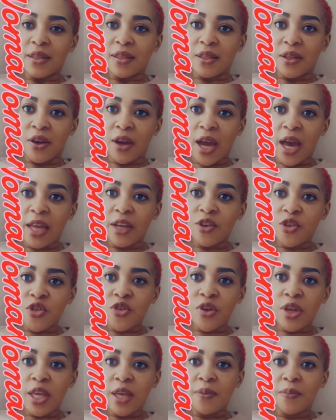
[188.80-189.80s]
hand
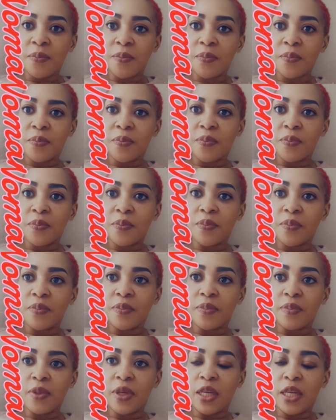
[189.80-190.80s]
cream
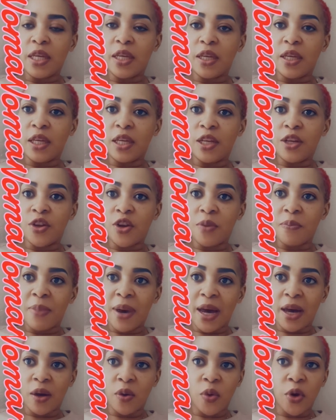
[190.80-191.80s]
in your
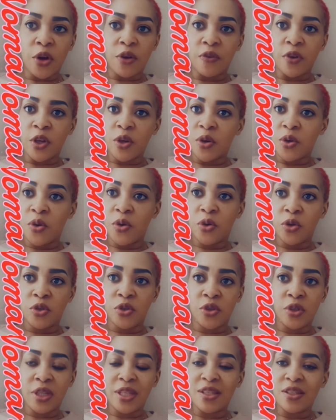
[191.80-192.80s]
bag wherever you go.
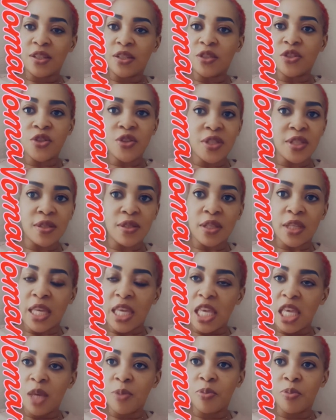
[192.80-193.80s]
Just
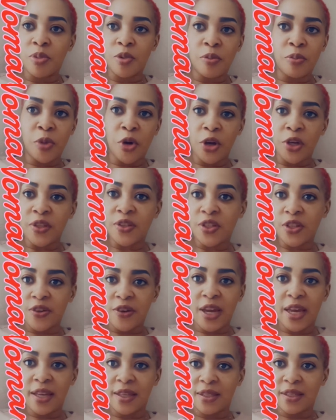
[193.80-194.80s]
keep
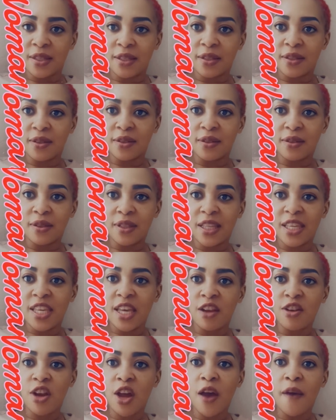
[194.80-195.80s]
moisturizing.
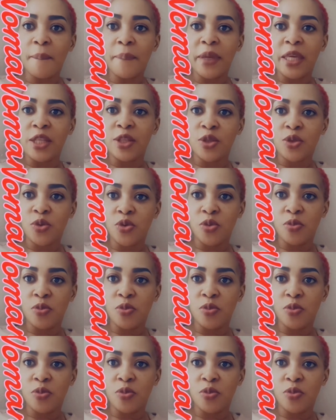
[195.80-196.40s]
Cannot be too